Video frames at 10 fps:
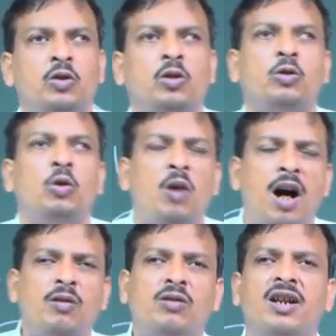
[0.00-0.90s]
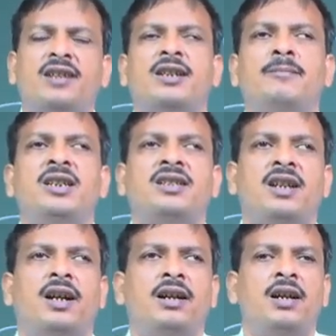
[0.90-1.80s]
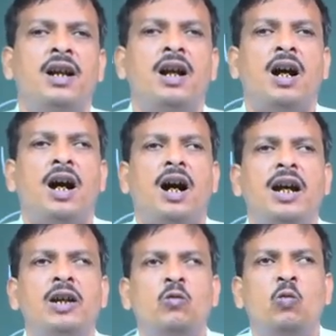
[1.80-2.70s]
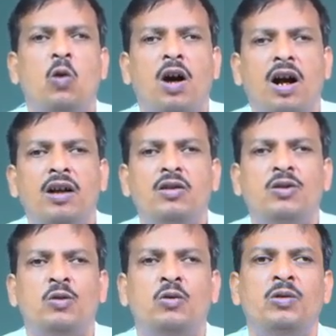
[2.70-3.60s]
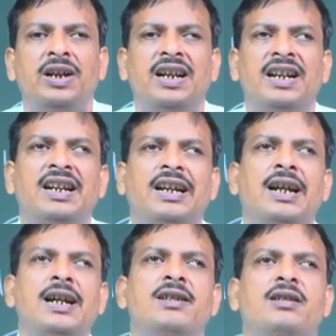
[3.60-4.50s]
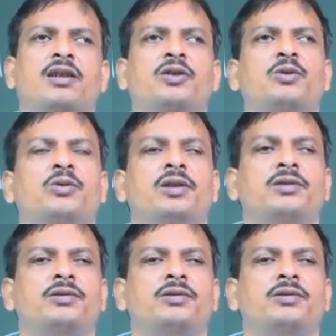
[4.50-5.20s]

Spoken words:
So, throughout the semester I want to engage the students.